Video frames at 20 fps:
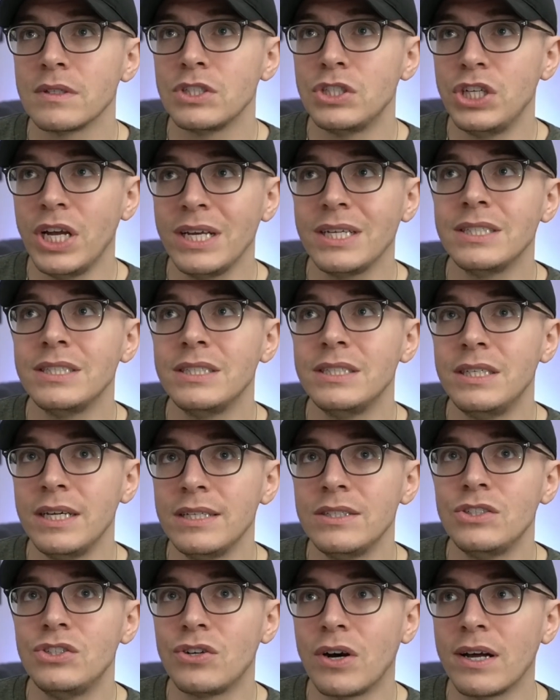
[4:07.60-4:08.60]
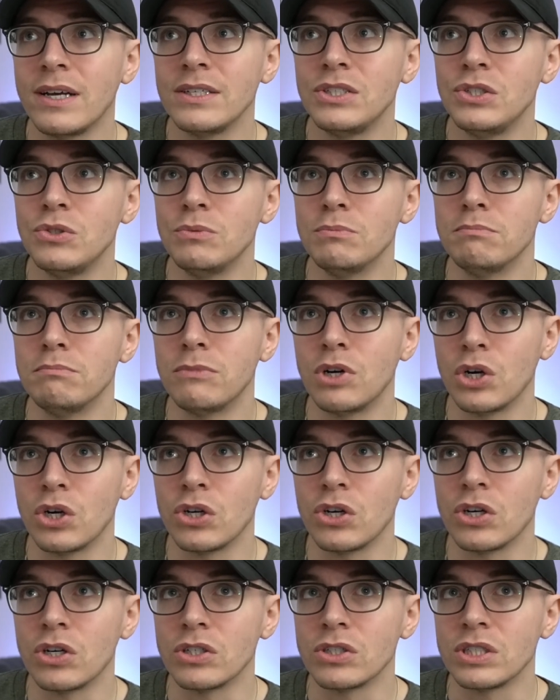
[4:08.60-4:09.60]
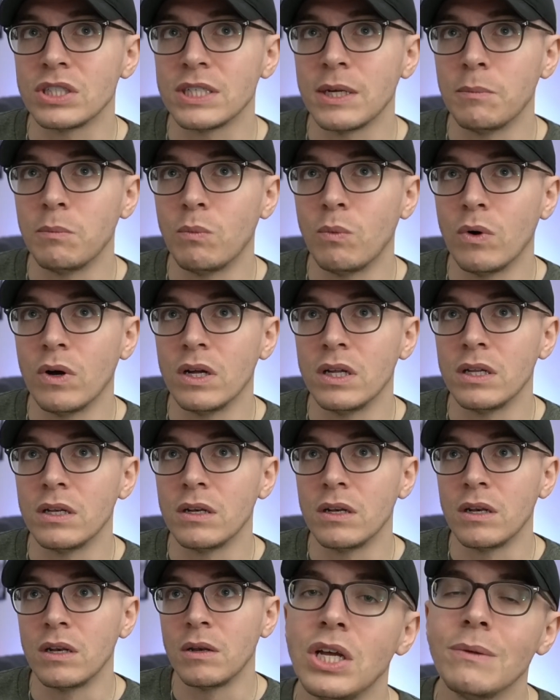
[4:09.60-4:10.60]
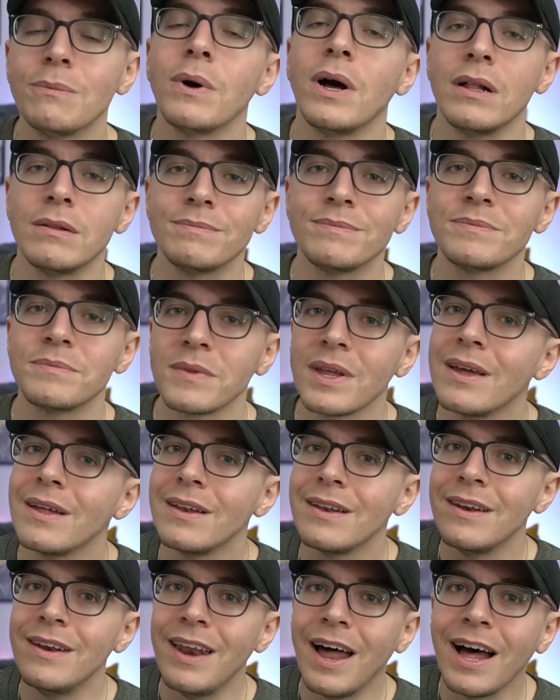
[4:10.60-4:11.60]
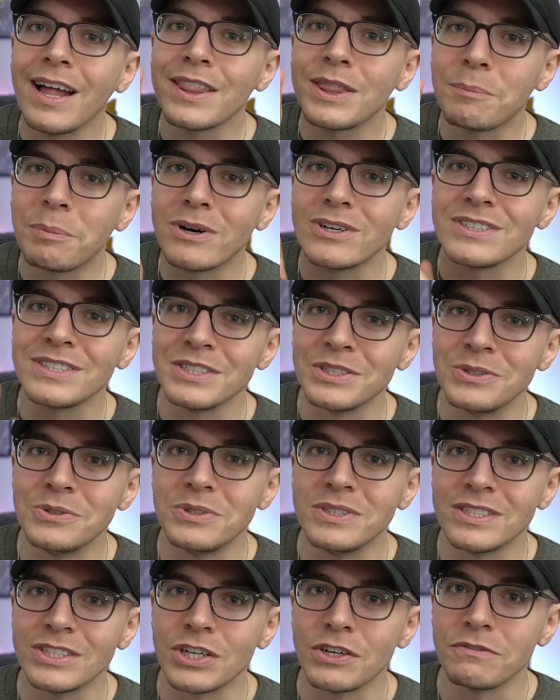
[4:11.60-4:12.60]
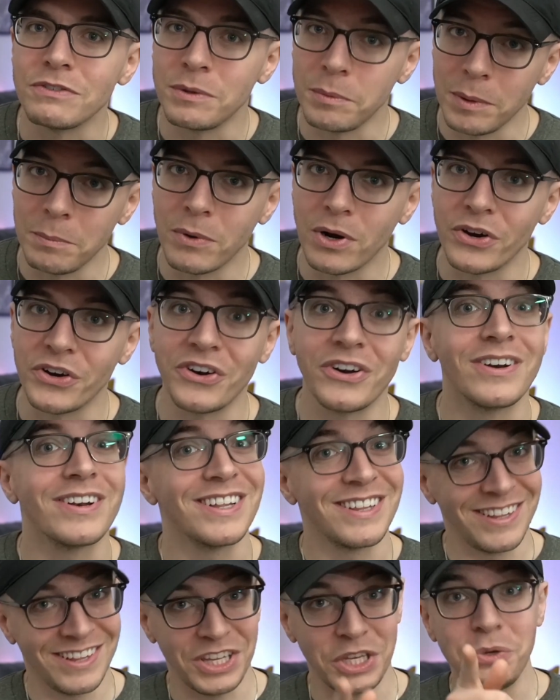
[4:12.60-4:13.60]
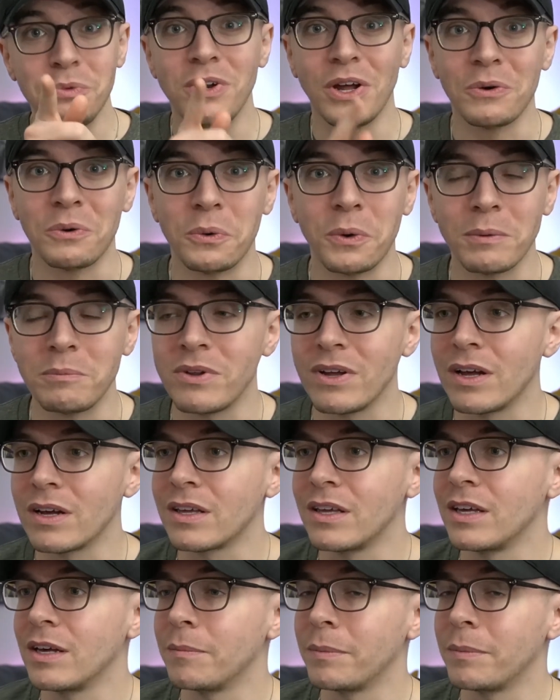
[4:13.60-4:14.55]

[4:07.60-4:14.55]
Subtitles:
Jake did try to murder someone. Well, not the person who deserved to be murdered. You know who I'm talking